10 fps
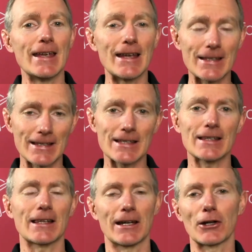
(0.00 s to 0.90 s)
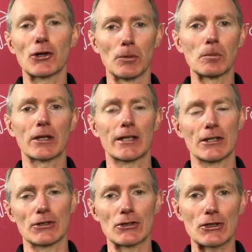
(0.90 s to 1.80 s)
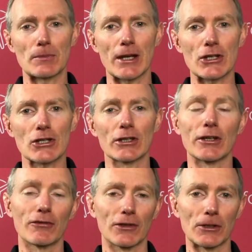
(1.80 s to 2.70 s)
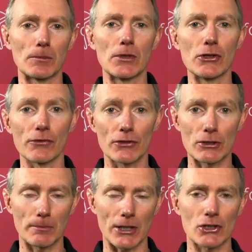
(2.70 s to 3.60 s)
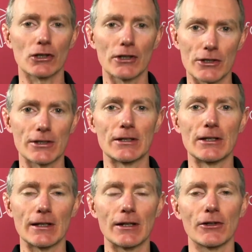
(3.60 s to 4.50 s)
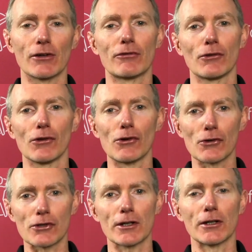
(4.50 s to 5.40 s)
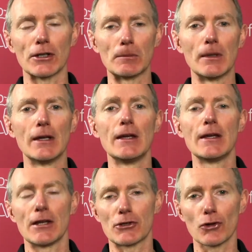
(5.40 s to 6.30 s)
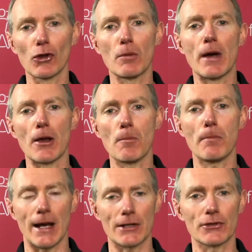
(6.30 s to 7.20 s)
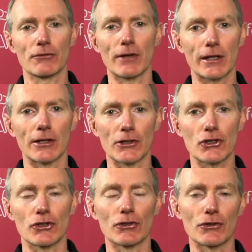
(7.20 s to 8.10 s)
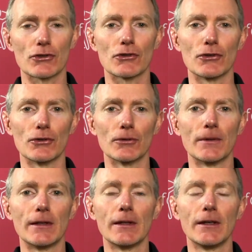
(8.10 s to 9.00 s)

it isn't that complicated, especially if, like me, you've specialised in an area for a long time. It's all about pattern recognition. So